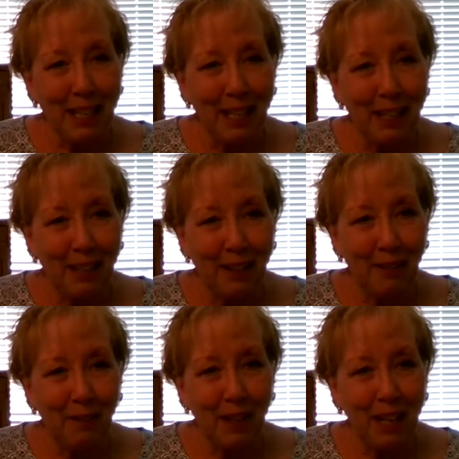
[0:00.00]

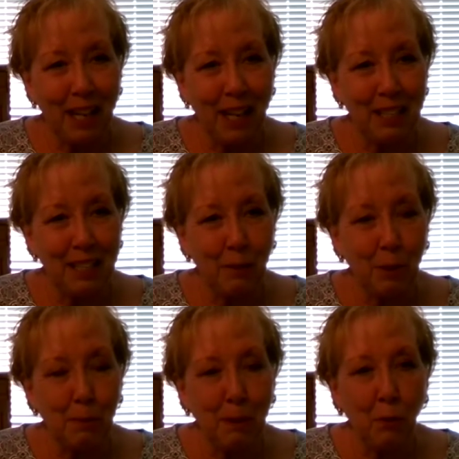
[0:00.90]
And it
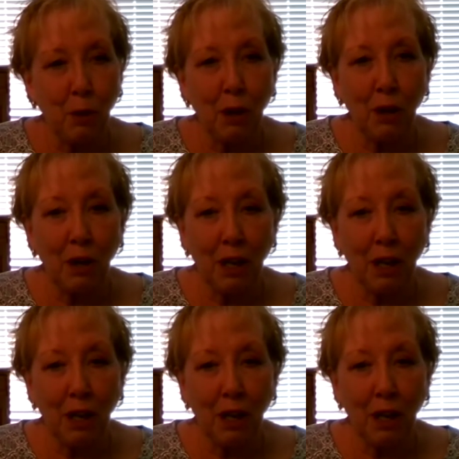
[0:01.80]
was before,